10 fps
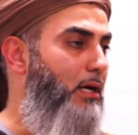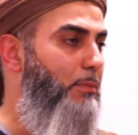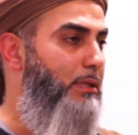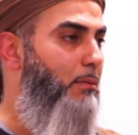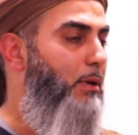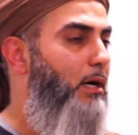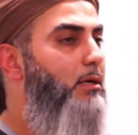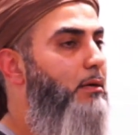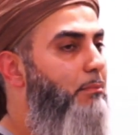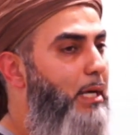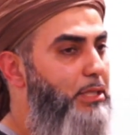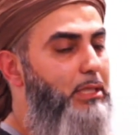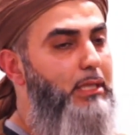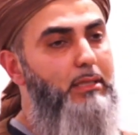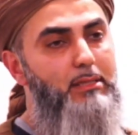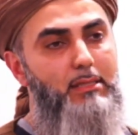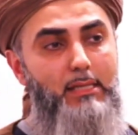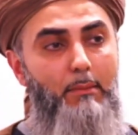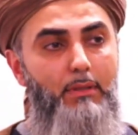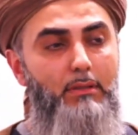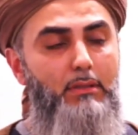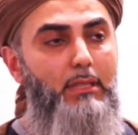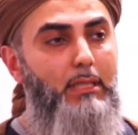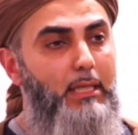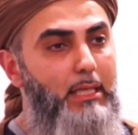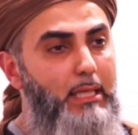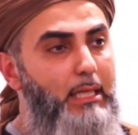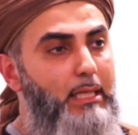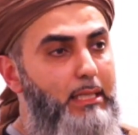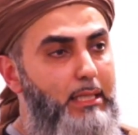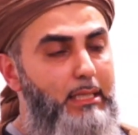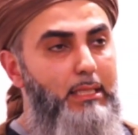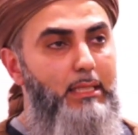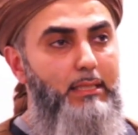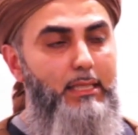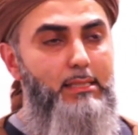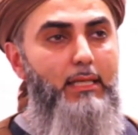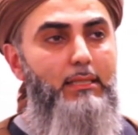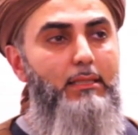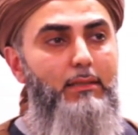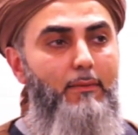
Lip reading: Ahmad Dabagh, mentioning this example. They said,